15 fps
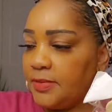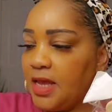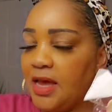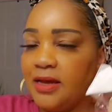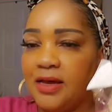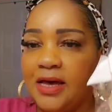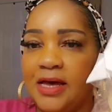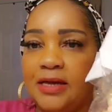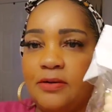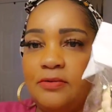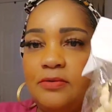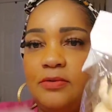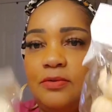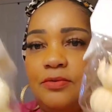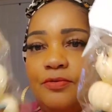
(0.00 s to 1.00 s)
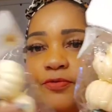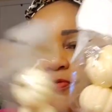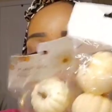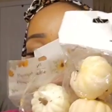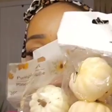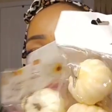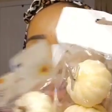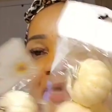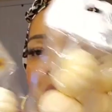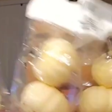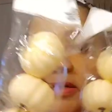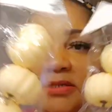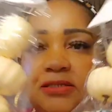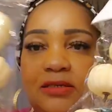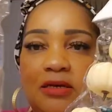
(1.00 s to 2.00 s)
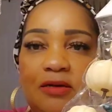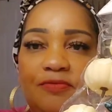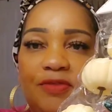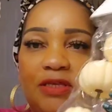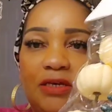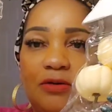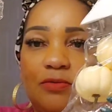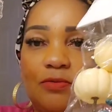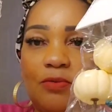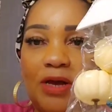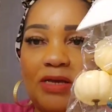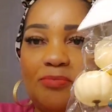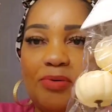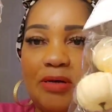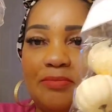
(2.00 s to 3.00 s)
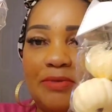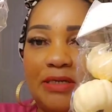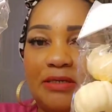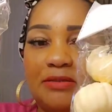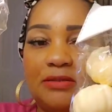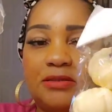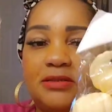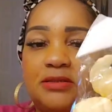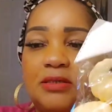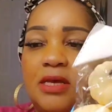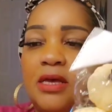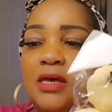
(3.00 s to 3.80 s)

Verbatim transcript: I got four bags of the white pumpkins.